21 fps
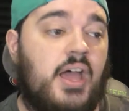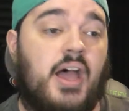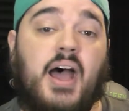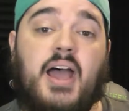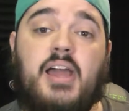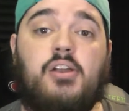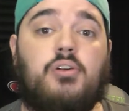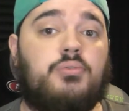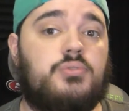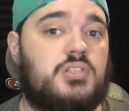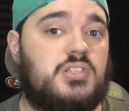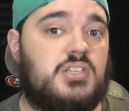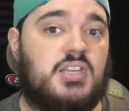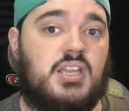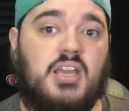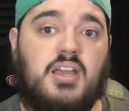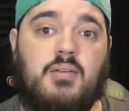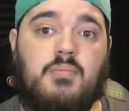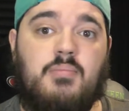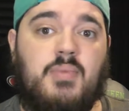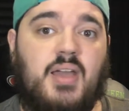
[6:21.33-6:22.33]
I don't see
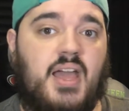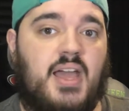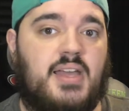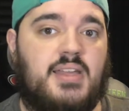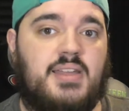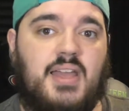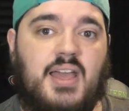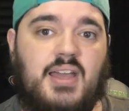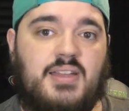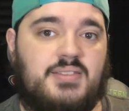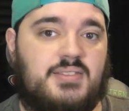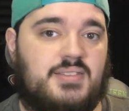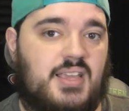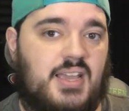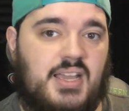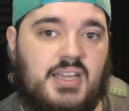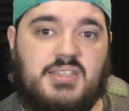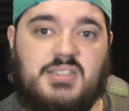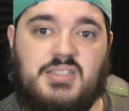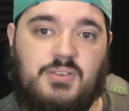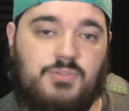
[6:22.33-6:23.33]
him as like
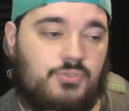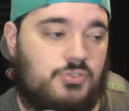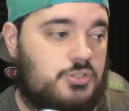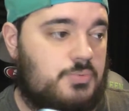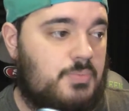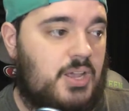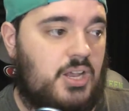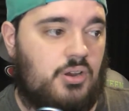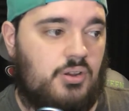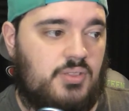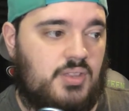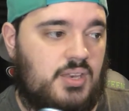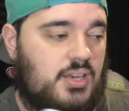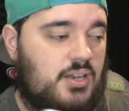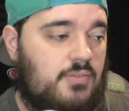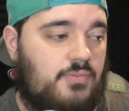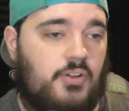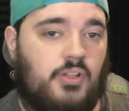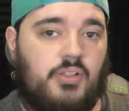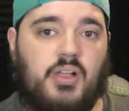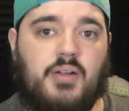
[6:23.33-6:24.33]
a difference maker at the
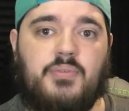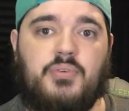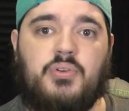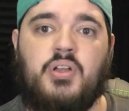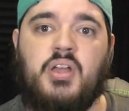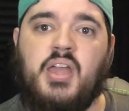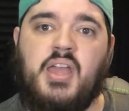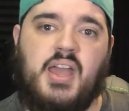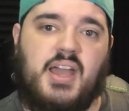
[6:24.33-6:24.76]
NFL level.